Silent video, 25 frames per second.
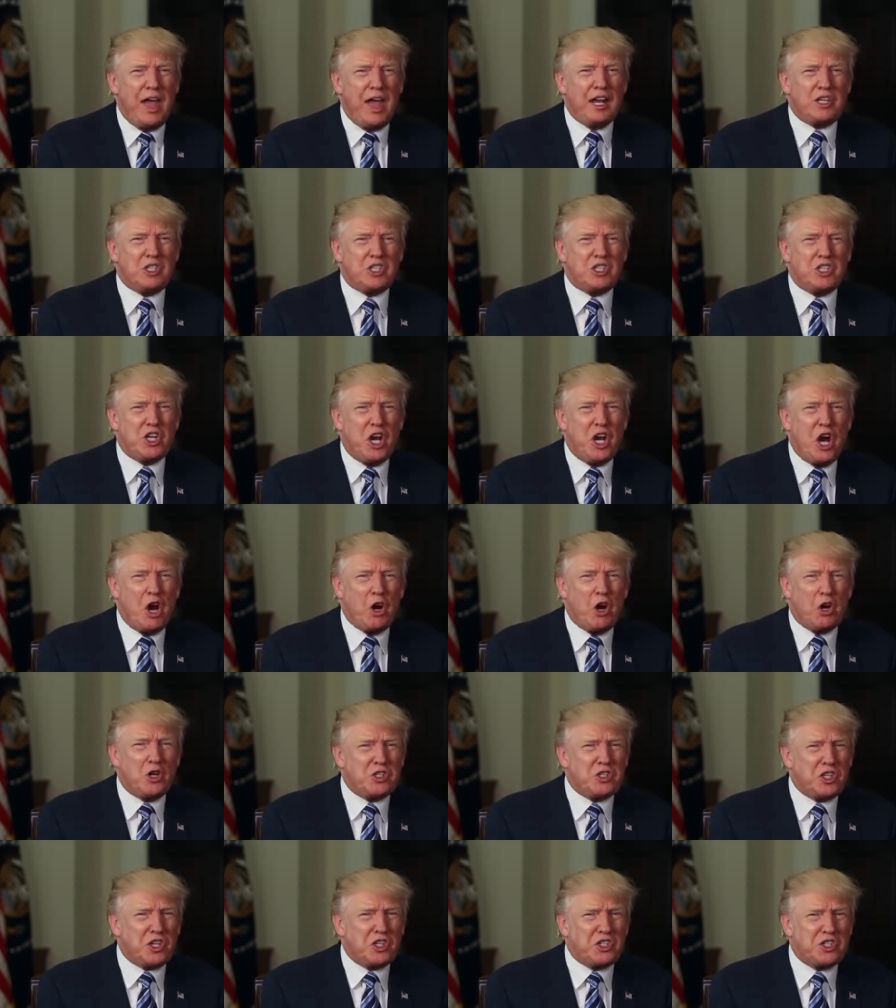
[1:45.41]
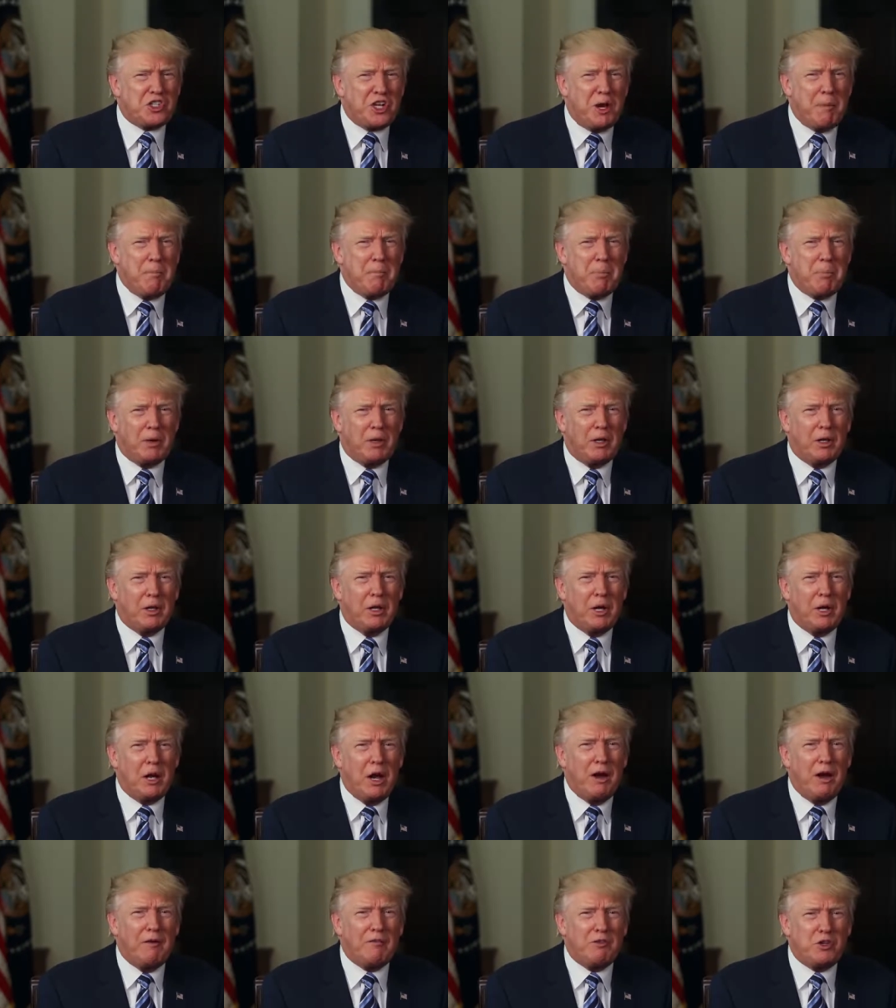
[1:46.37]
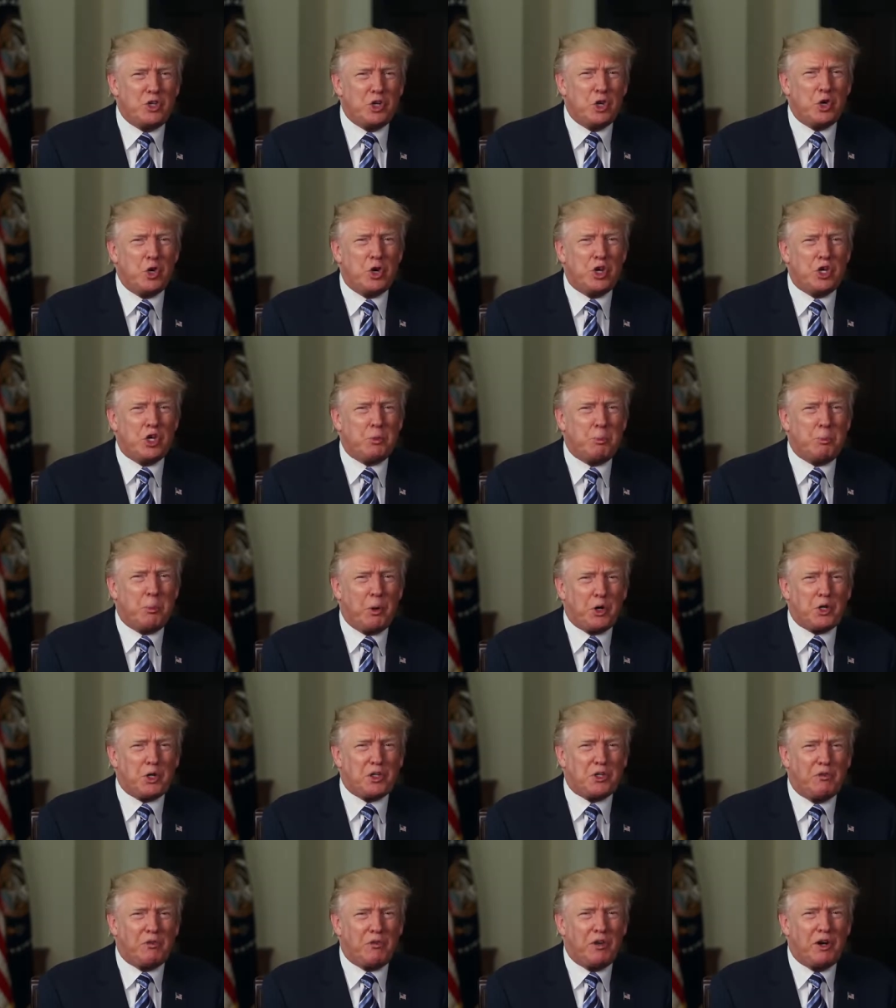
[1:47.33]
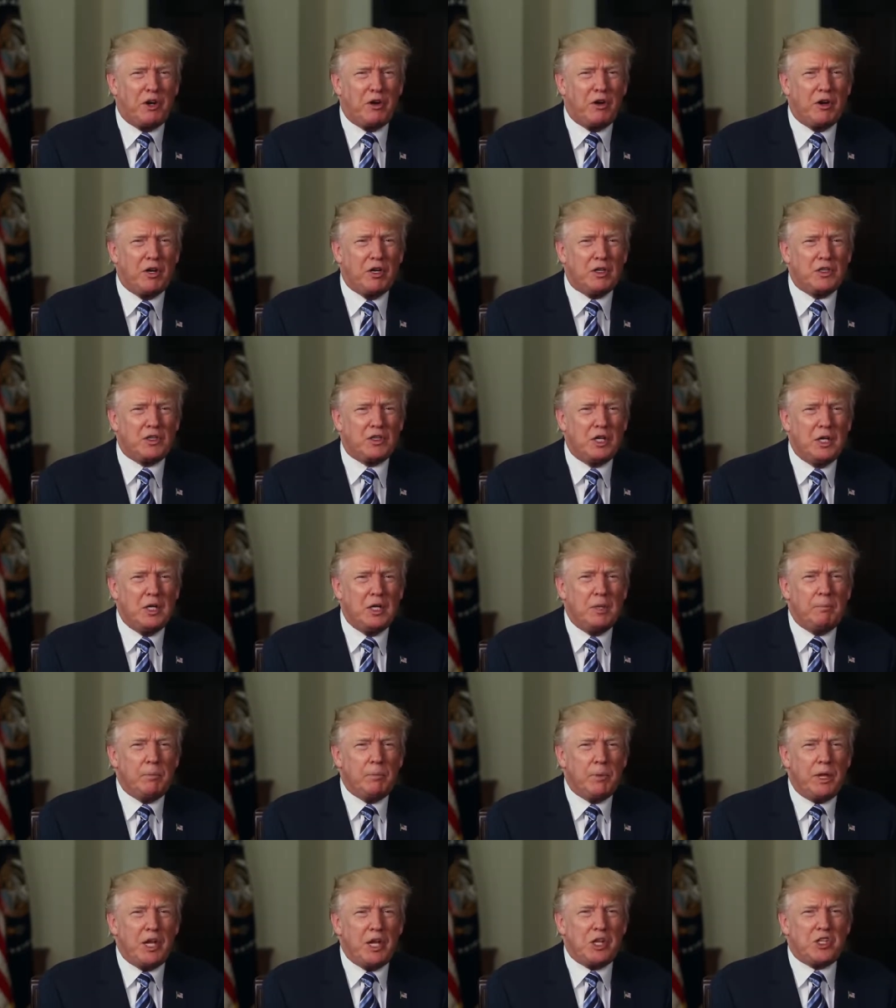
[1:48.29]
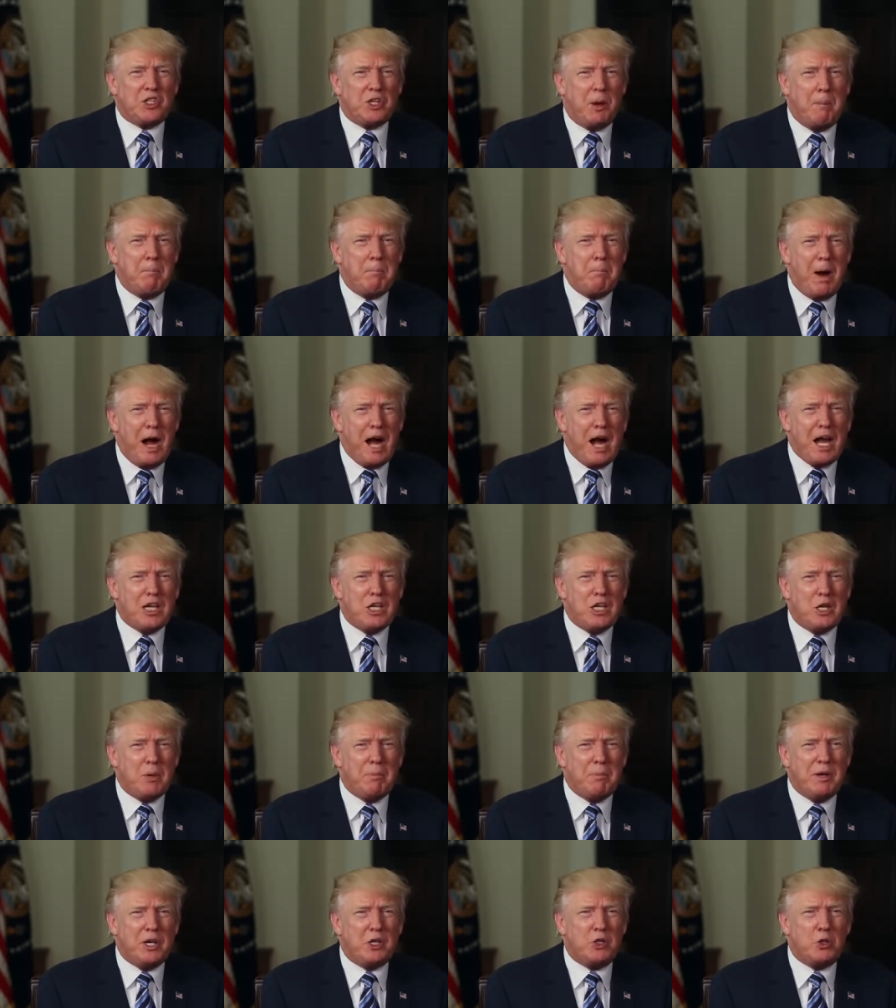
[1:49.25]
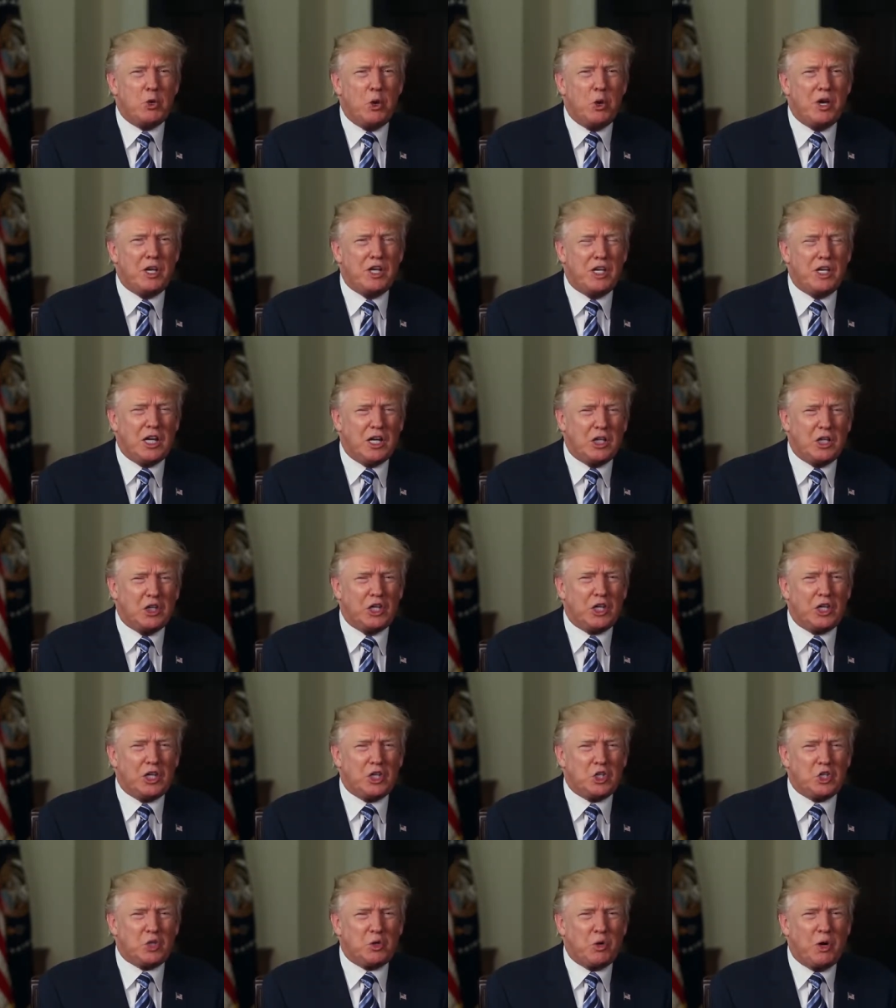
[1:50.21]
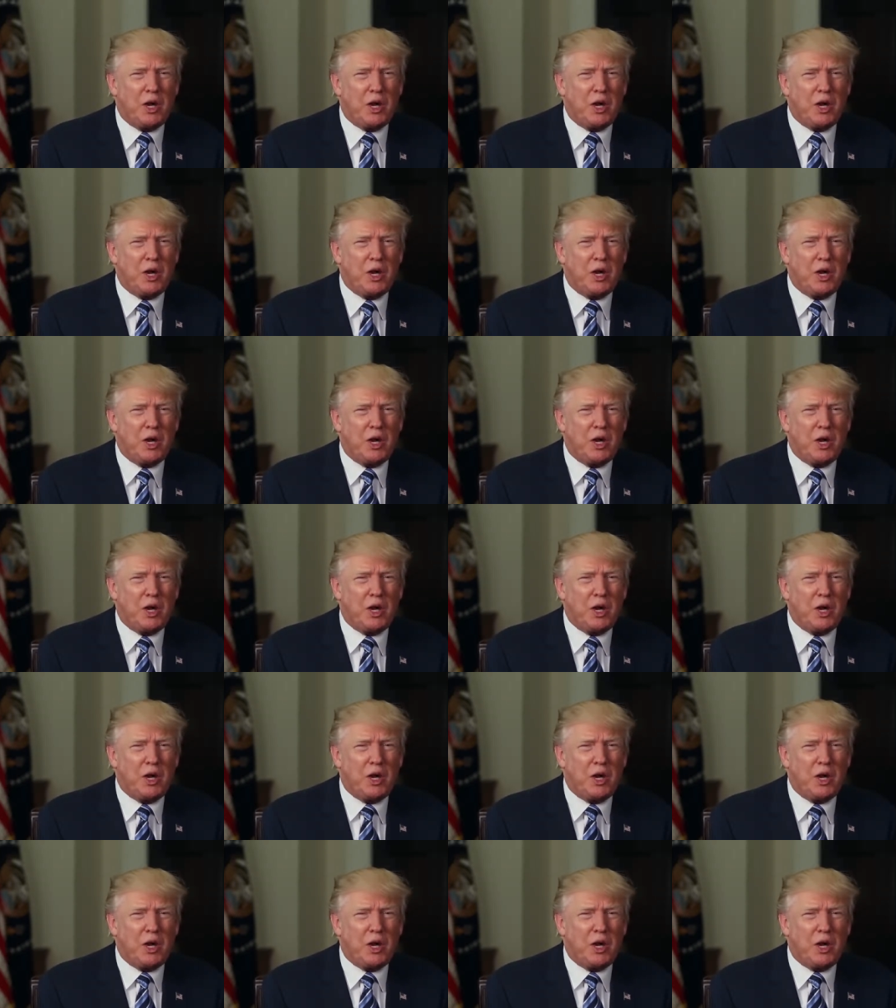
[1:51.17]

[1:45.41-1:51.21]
That star is a symbol of Jewish perseverance. It's a monument to unyielding